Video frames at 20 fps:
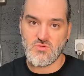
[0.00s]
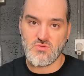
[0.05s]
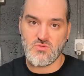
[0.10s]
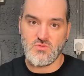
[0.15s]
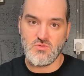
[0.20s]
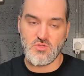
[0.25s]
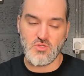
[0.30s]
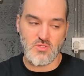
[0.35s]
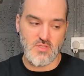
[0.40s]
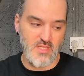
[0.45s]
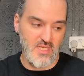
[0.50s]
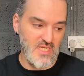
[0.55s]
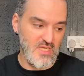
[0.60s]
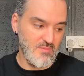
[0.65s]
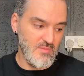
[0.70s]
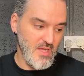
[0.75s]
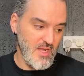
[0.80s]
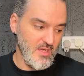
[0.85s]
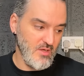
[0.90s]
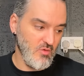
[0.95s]
do the
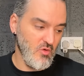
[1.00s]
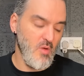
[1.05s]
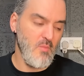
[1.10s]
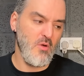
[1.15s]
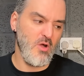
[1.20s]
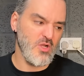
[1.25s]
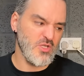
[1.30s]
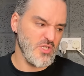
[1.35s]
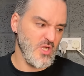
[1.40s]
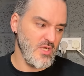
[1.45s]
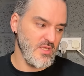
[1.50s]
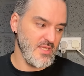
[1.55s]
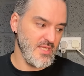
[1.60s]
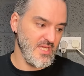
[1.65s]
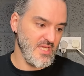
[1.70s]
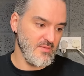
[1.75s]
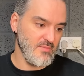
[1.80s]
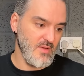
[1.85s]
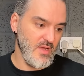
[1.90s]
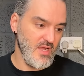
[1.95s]
eBay. Or I might show you the
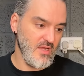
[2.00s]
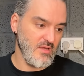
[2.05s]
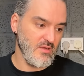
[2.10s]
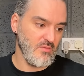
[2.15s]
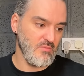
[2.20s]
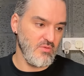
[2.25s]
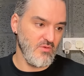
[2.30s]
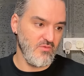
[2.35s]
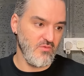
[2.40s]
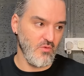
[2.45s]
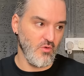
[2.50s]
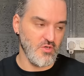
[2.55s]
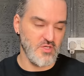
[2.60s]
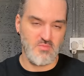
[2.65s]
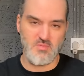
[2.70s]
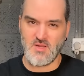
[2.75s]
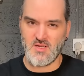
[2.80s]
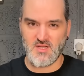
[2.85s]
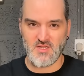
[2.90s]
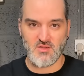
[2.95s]
eBay before,
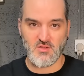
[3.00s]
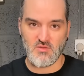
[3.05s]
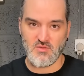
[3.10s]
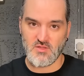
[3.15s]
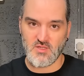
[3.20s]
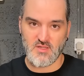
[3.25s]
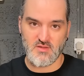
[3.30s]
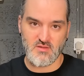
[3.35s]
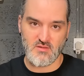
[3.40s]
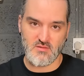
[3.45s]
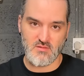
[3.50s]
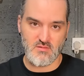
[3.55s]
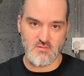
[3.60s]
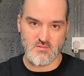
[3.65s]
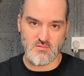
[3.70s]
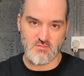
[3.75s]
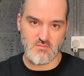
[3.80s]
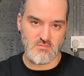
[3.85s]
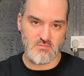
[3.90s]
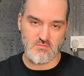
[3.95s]
depending on the
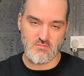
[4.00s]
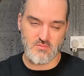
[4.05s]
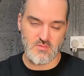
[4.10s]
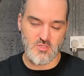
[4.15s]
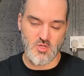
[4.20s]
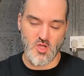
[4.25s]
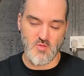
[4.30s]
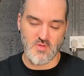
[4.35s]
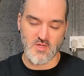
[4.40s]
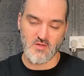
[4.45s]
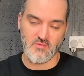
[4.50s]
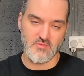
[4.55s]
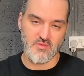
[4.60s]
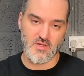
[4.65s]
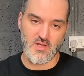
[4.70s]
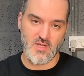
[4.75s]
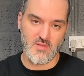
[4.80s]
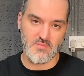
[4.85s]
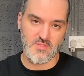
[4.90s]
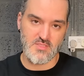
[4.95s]
timing of the
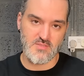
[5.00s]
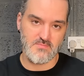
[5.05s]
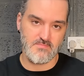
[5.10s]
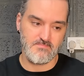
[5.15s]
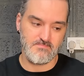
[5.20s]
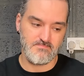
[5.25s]
clips.